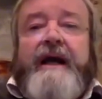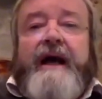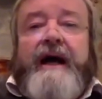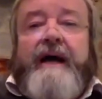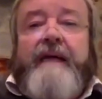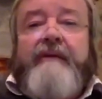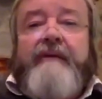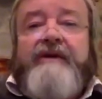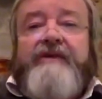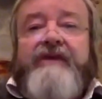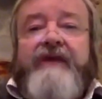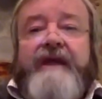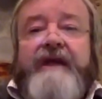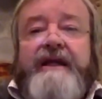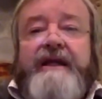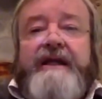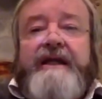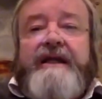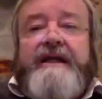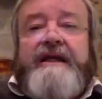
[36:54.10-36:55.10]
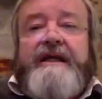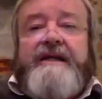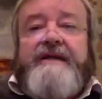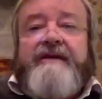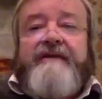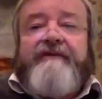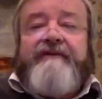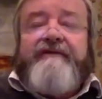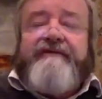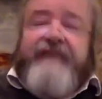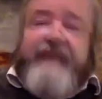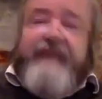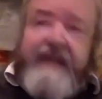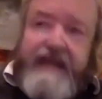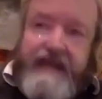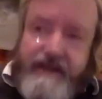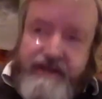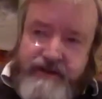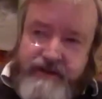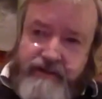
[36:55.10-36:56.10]
I would say that it is a
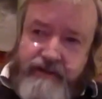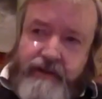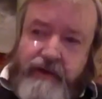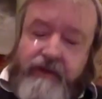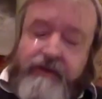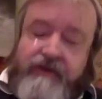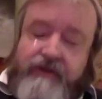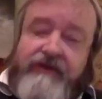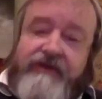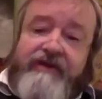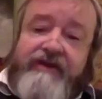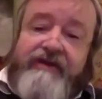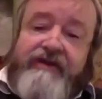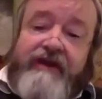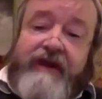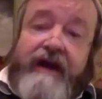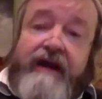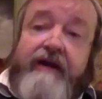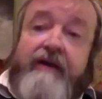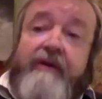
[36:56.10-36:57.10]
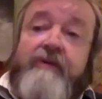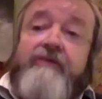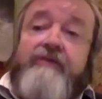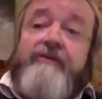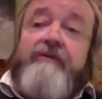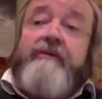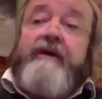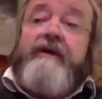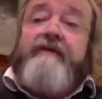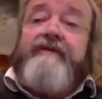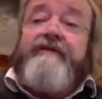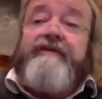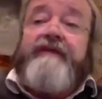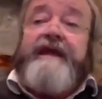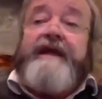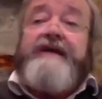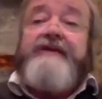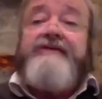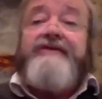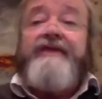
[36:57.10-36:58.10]
phase of consciousness, and I use the word
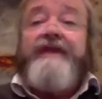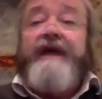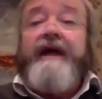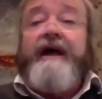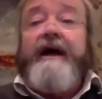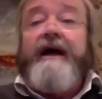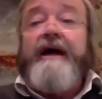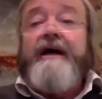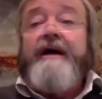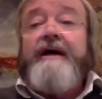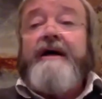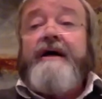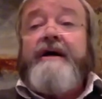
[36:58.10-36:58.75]
phase there,